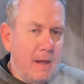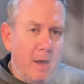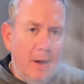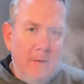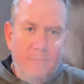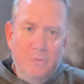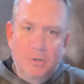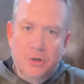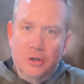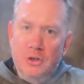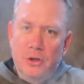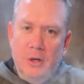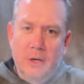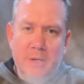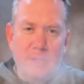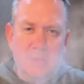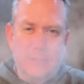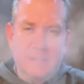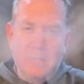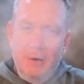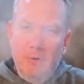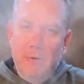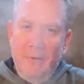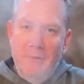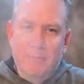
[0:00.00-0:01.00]
I'm just trying to
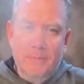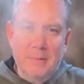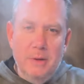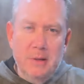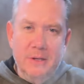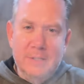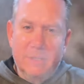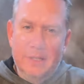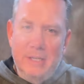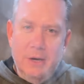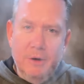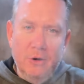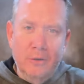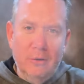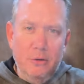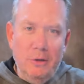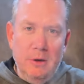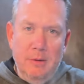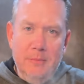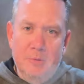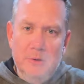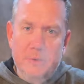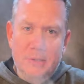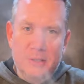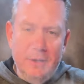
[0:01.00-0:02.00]
stay away from all the sour
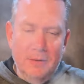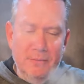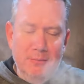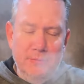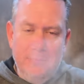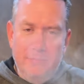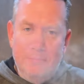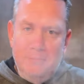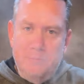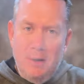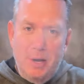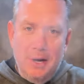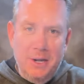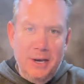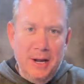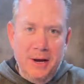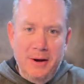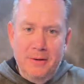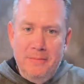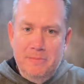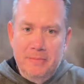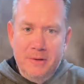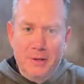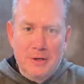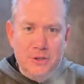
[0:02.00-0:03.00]
cream and stuff right
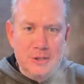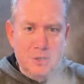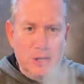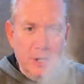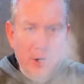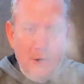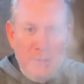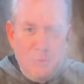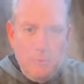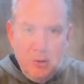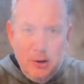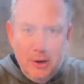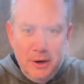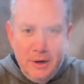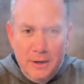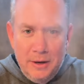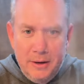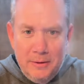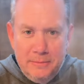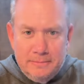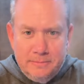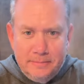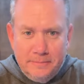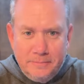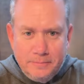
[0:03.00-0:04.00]
now in January, you
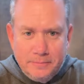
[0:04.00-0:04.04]
know?